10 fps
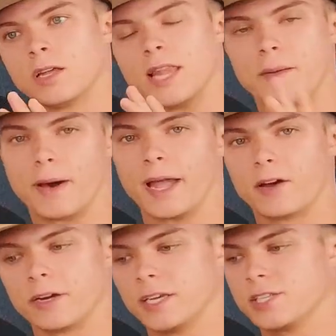let my
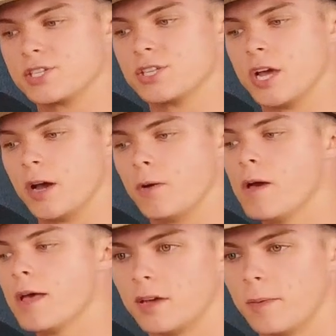audience know
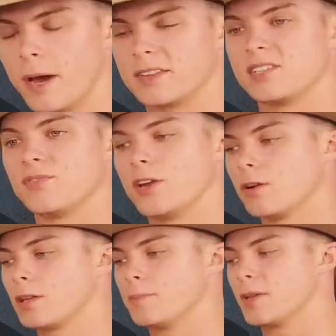about this
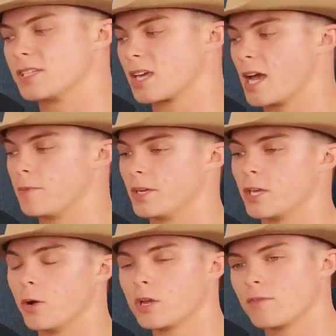video clip that's kind of been
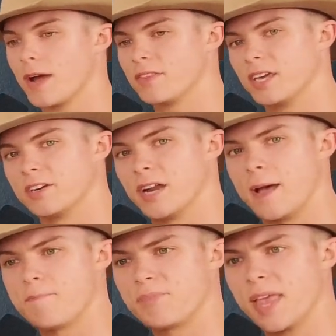going around the
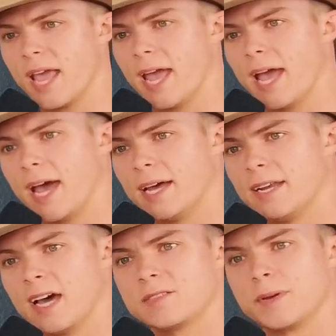internet
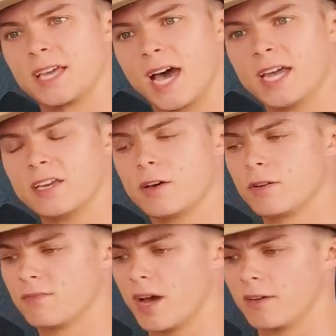and has been kind of
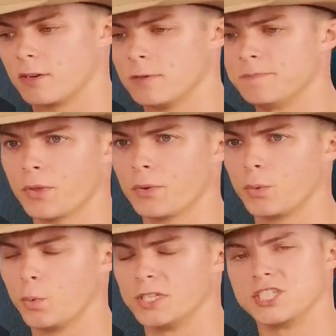going viral,
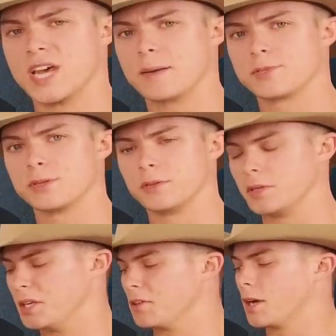which is
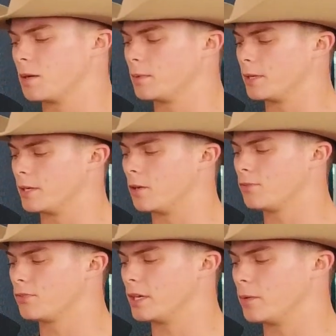absolutely incredible, and
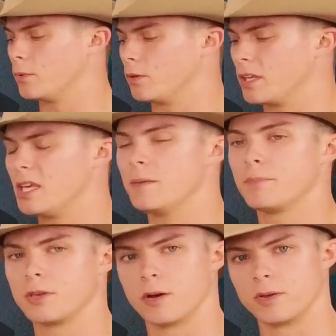hopefully it will
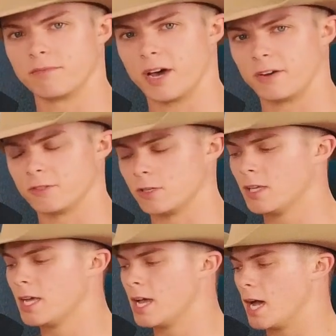keep going
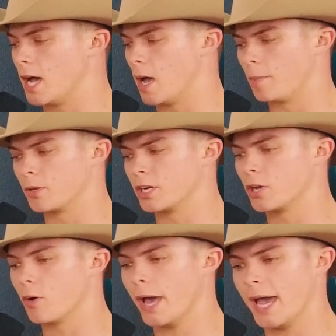viral. I'm gonna
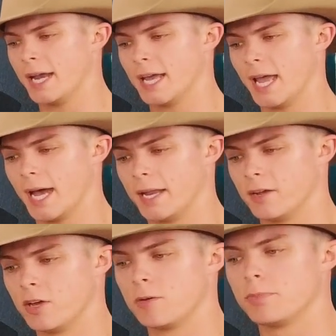go ahead
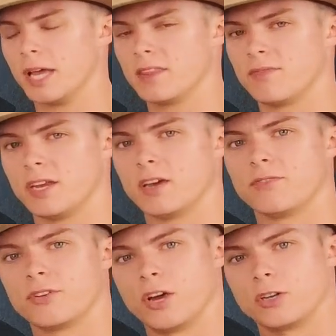and play the
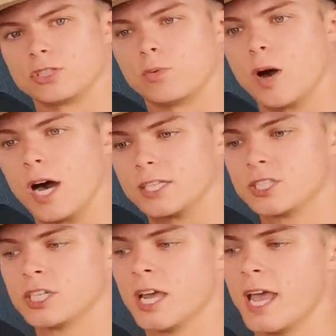video for y'all to
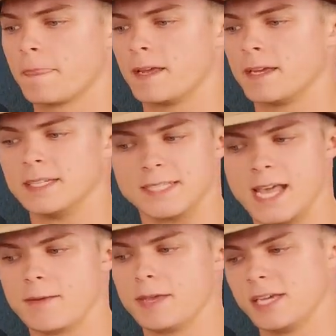watch his
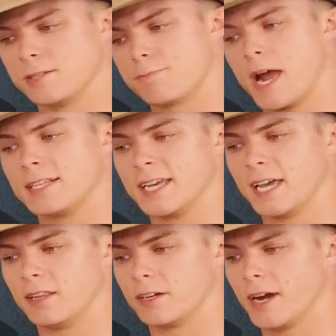name is Brad
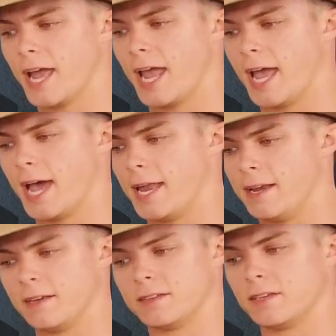Taylor
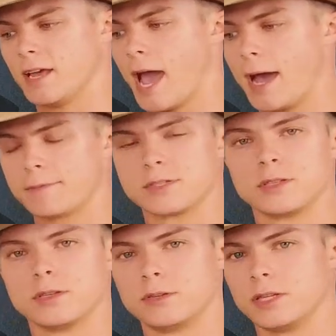and
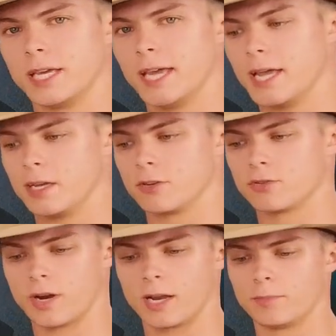absolutely
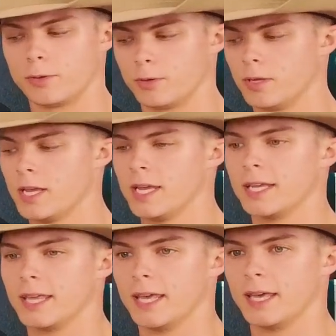incredible
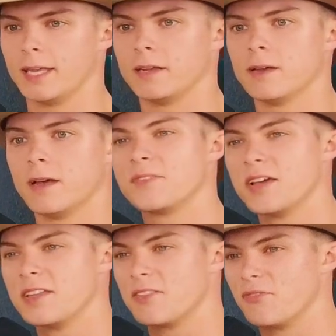kid.
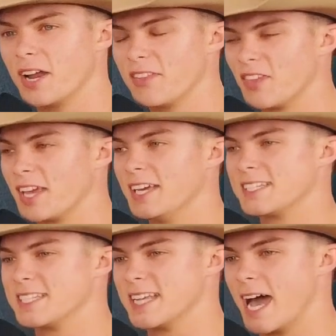The funny thing
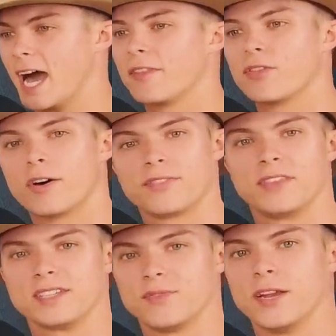is, is that I thought
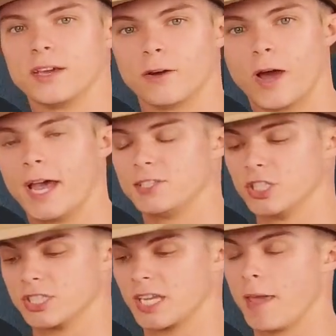this video had
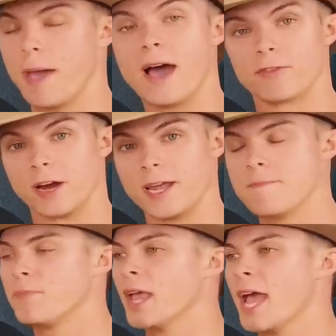just came out,
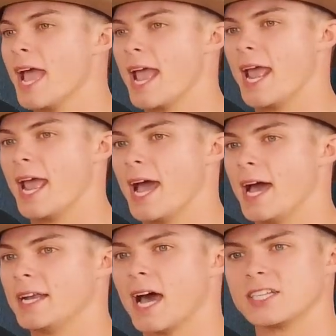right?
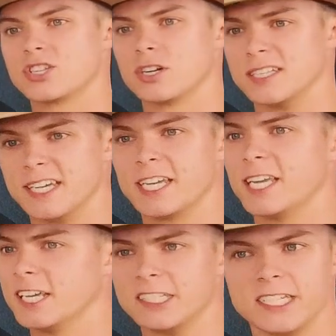And I start
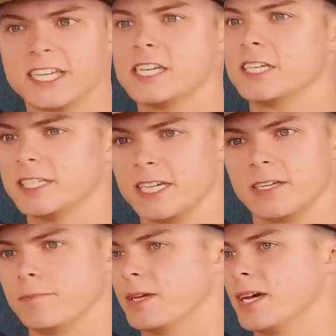digging and digging and
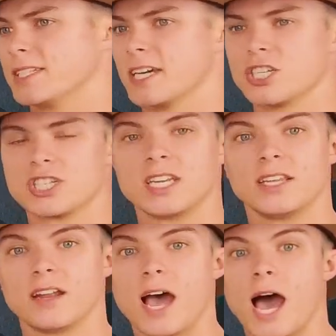digging because I just
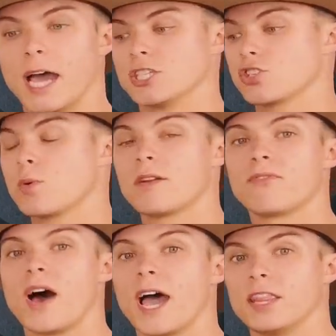need, I just want to
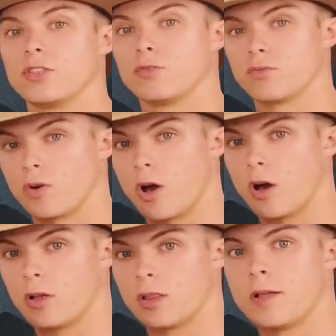find the
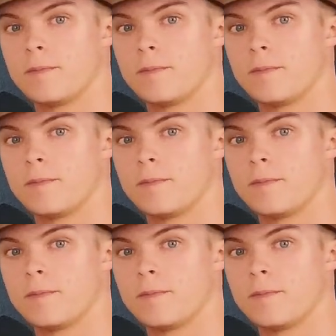raw